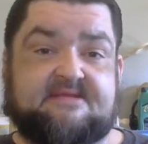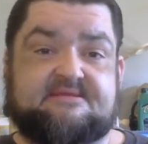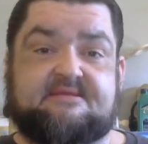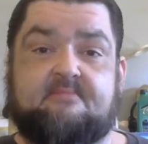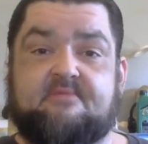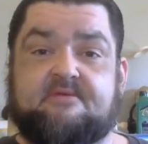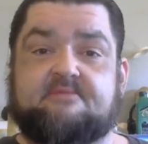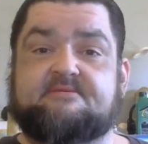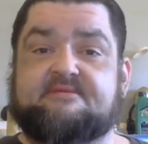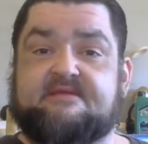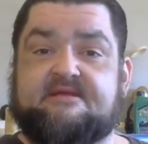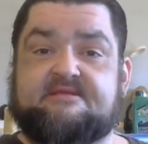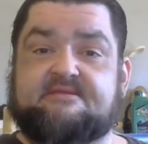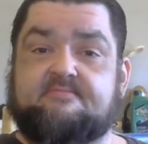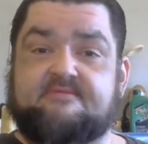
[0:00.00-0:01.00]
some of those
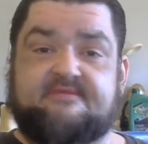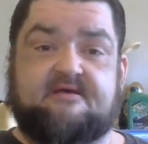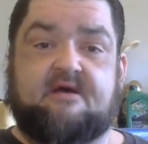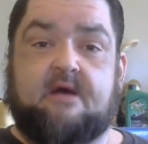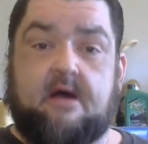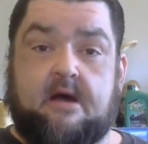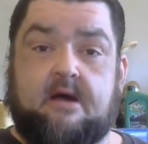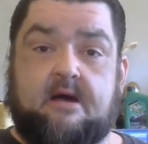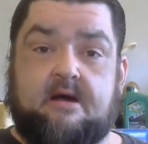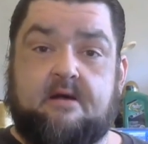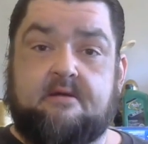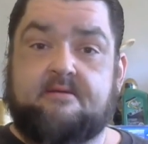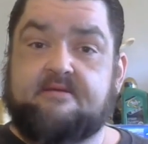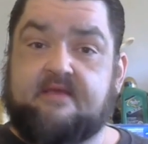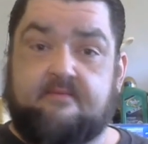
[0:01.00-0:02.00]
nights with the haha
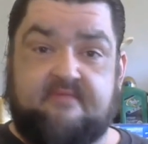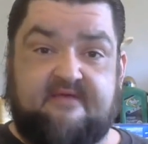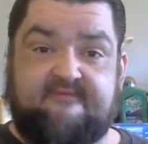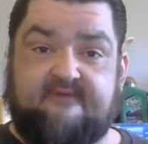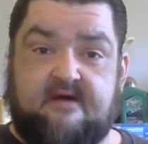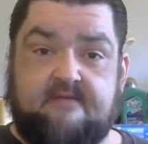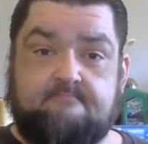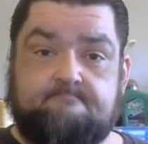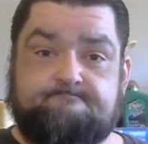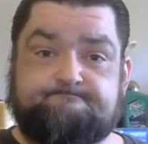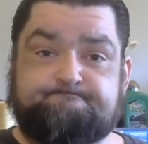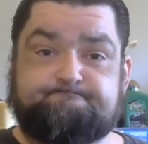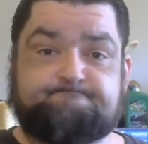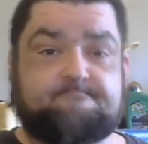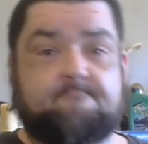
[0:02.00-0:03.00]
can be fun,
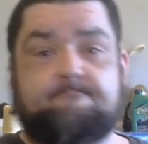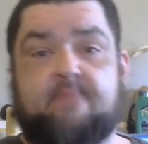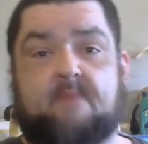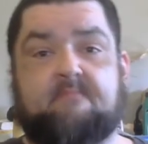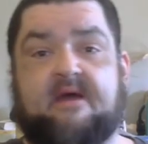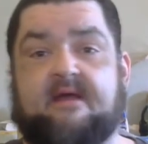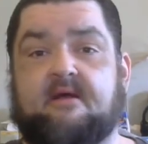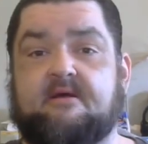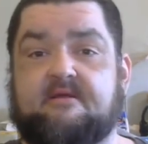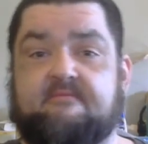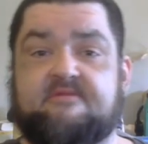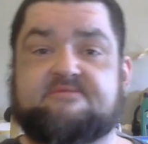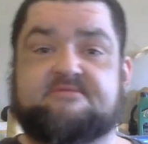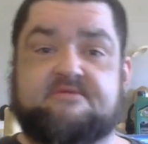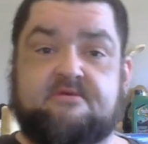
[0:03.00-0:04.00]
but my
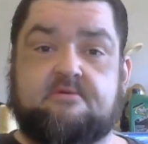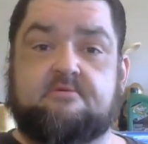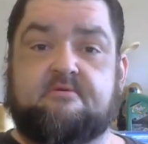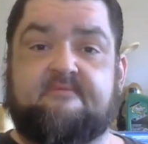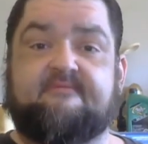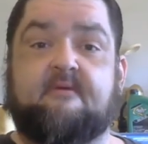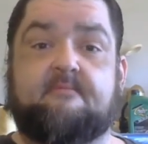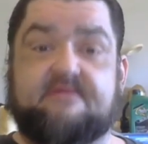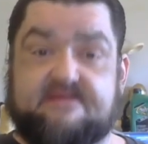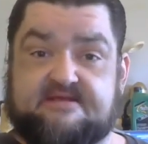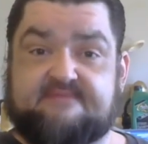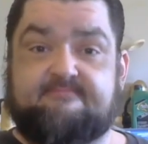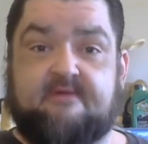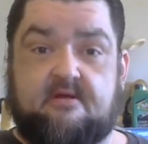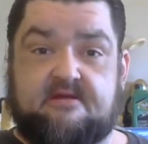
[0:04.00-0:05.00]
argument to you from an
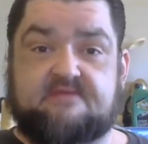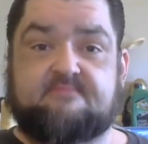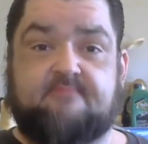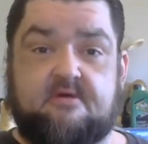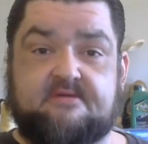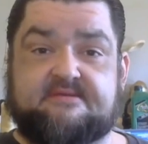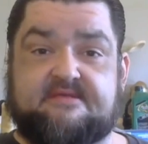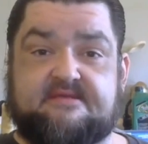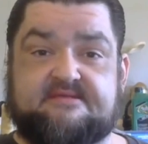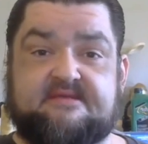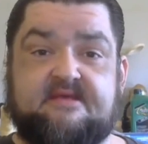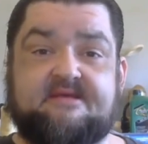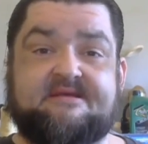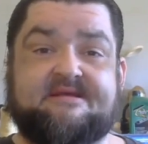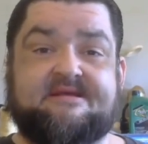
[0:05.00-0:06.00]
experienced person
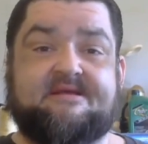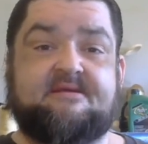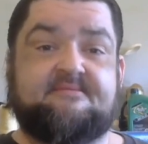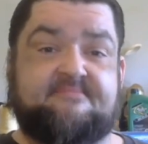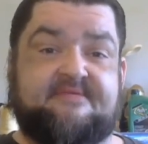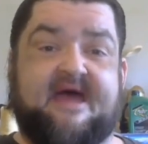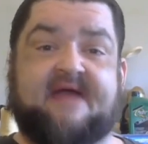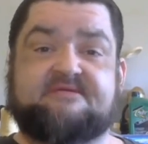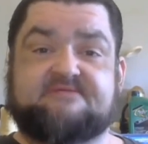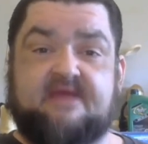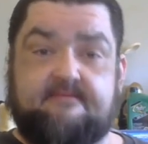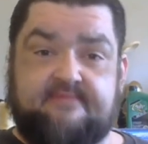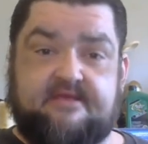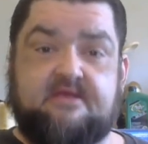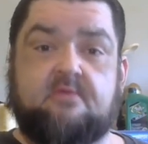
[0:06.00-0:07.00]
is that
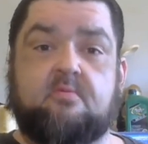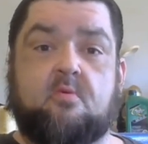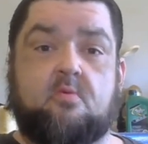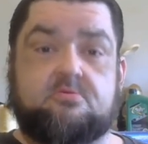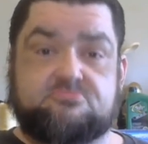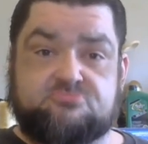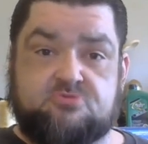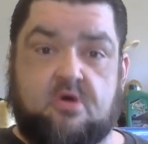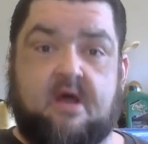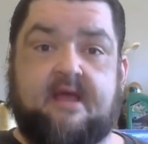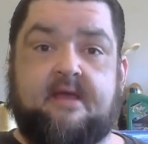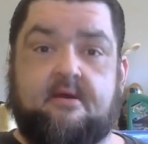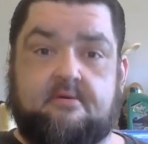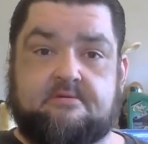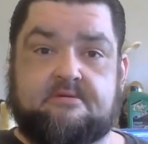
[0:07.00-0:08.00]
type of humor will dry
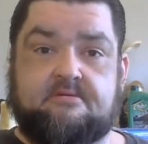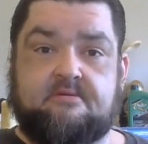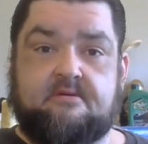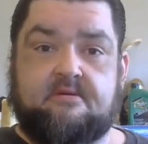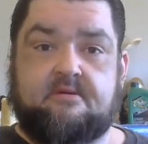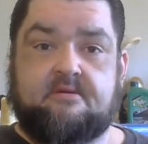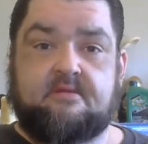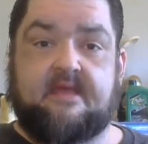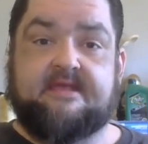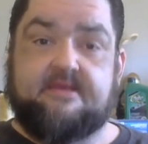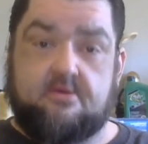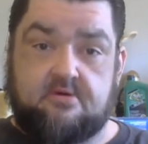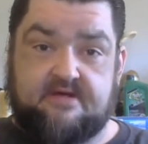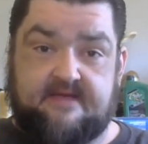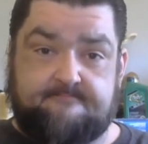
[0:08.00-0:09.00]
out. Like,
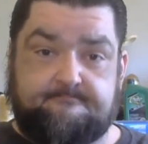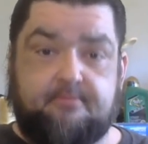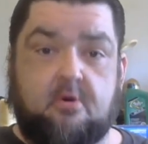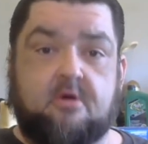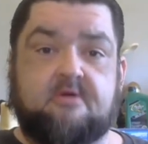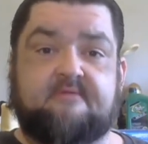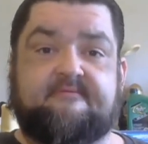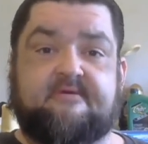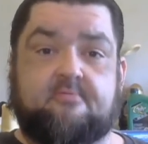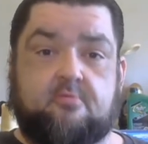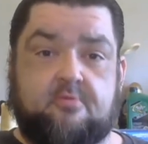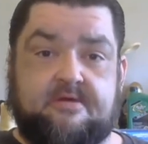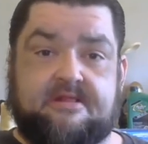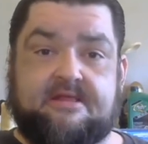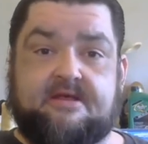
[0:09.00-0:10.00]
you'll get bored of it
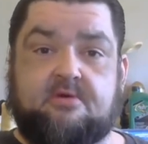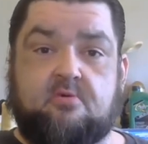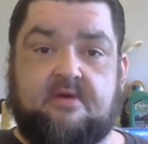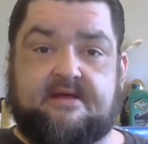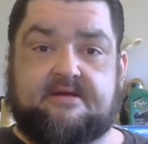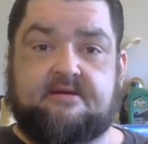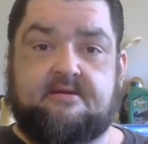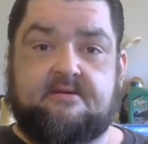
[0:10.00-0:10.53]
really quick.